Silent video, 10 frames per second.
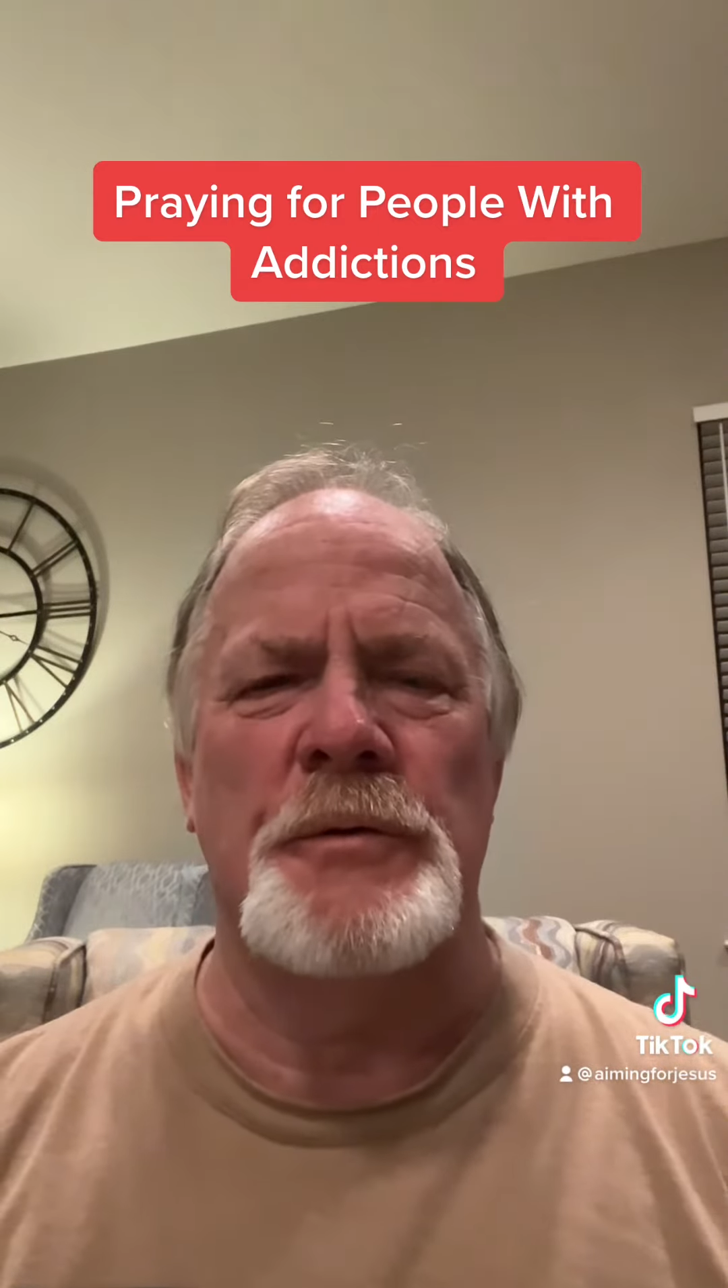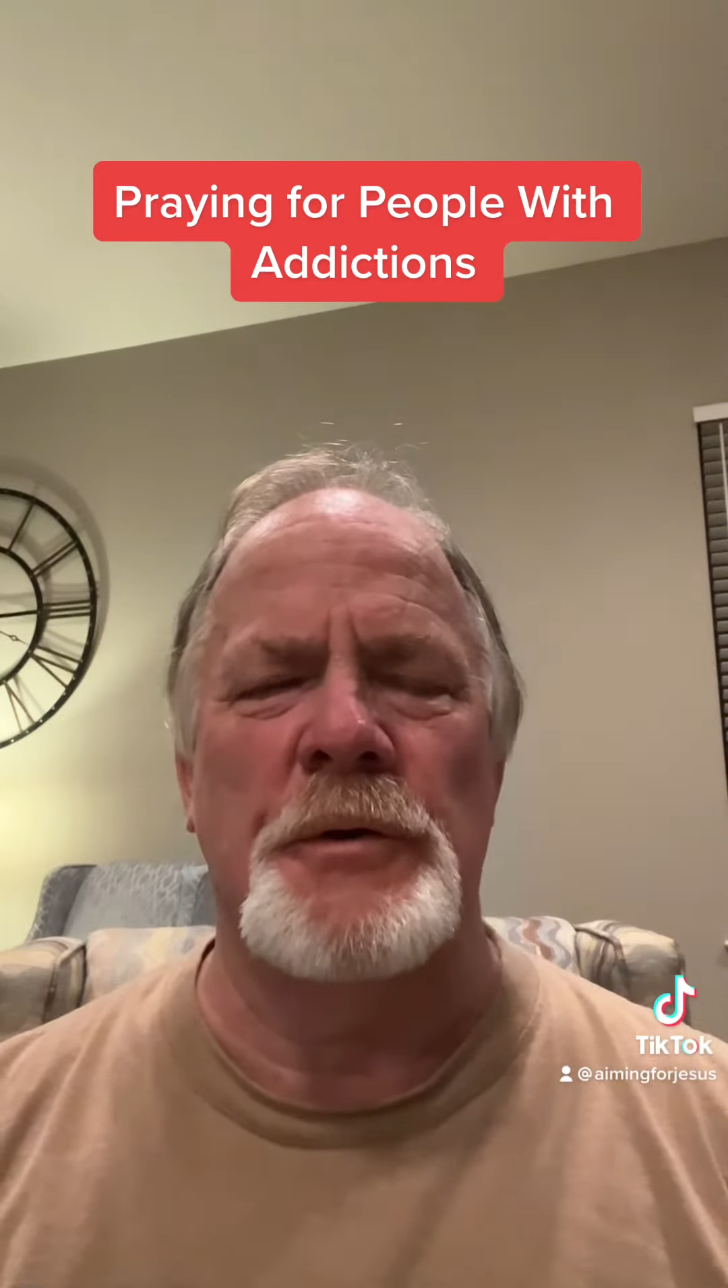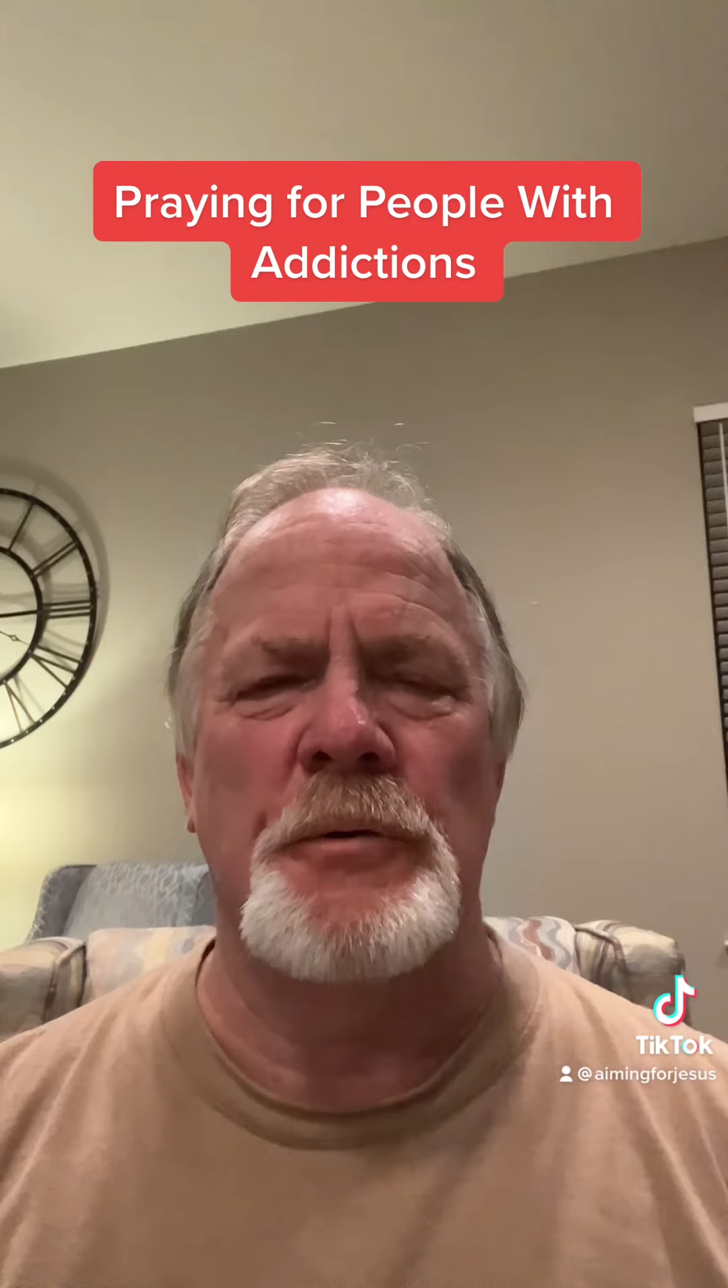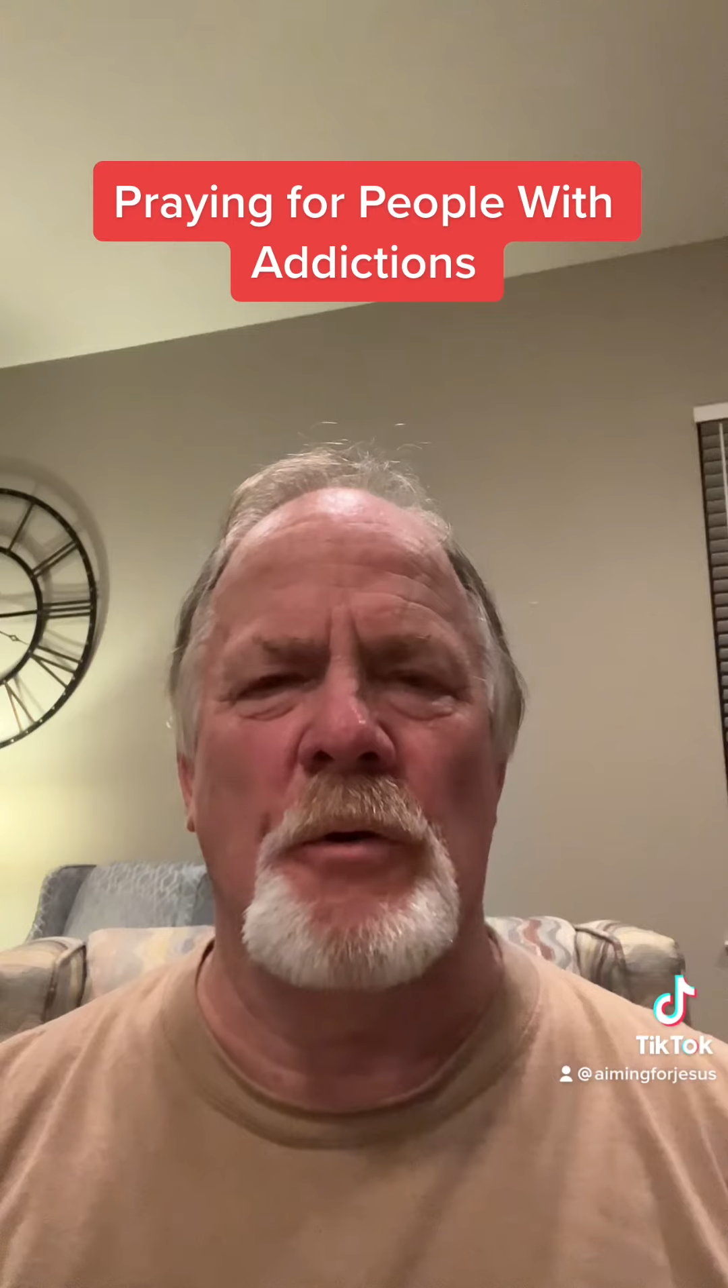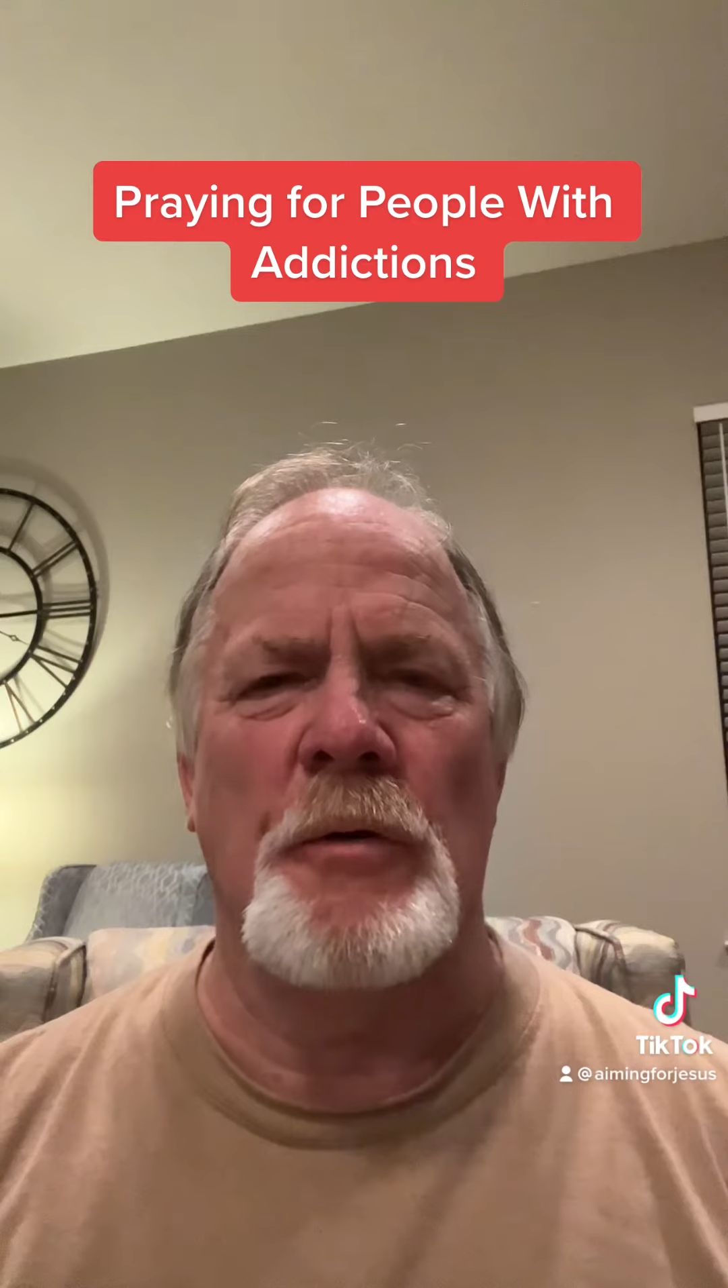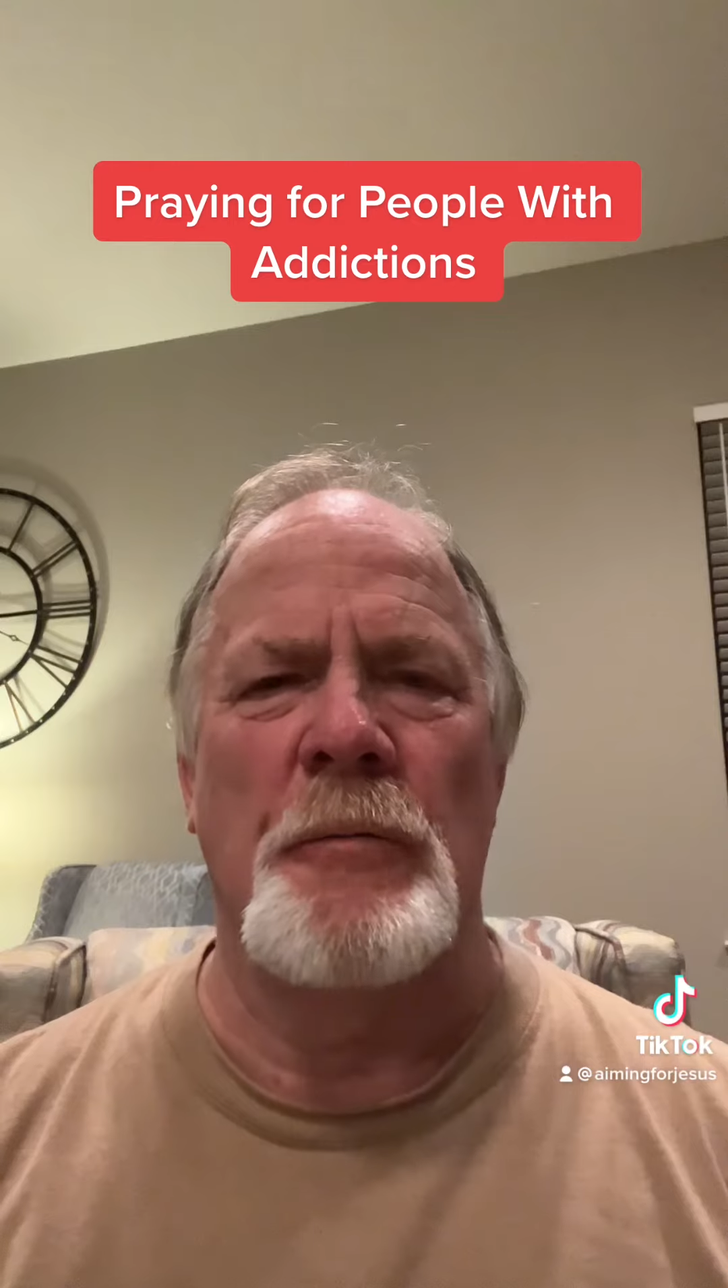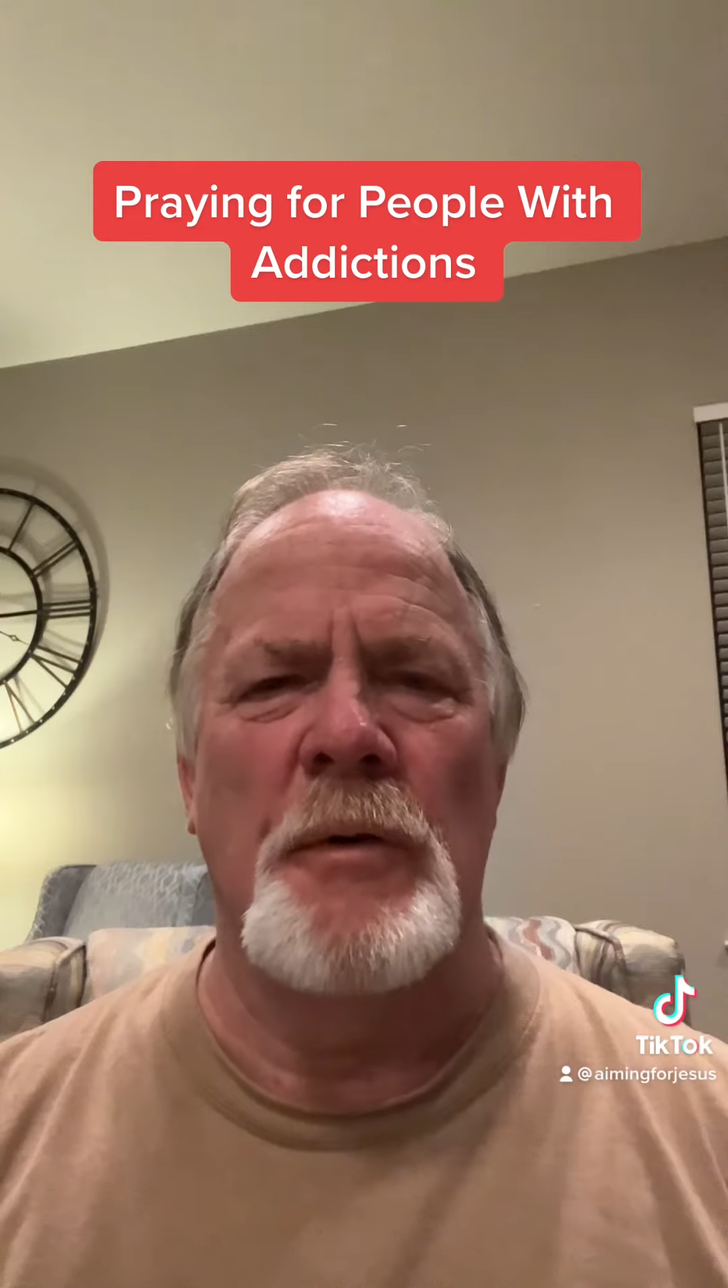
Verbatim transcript: who are